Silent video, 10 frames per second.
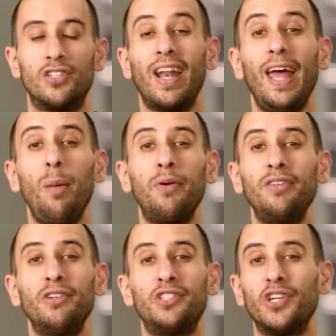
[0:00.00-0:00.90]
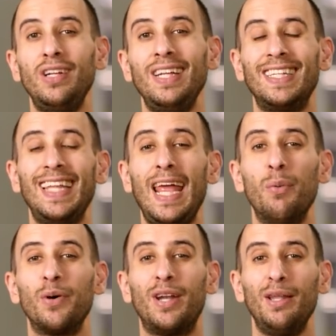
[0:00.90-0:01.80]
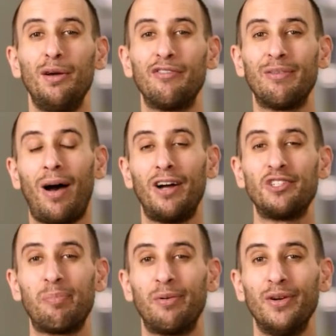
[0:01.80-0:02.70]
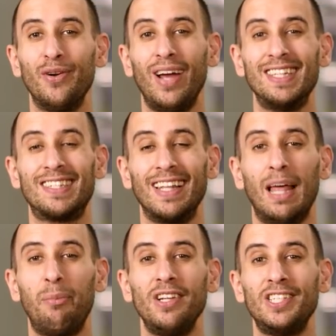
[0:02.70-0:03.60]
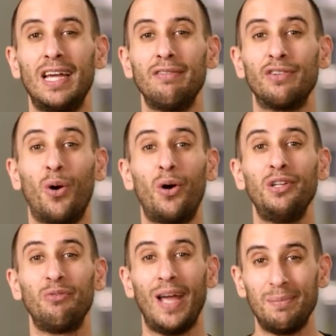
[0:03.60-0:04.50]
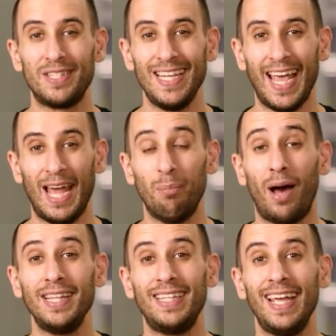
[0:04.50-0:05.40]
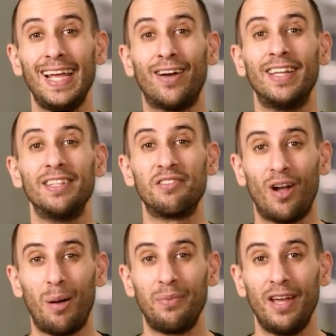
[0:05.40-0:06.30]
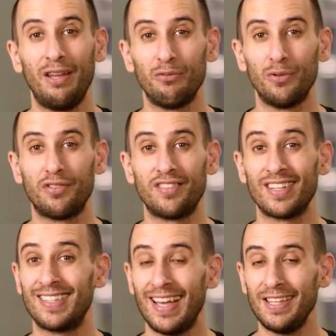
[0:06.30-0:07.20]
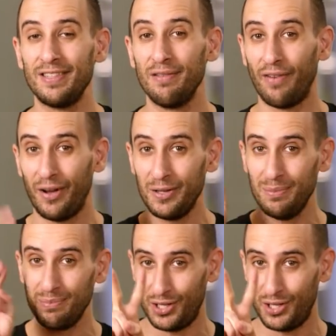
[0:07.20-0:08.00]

So to help you on your journey, today we're going to learn from entrepreneur and celebrity chef Gordon Ramsay and my take on his top 10 rules for success, volume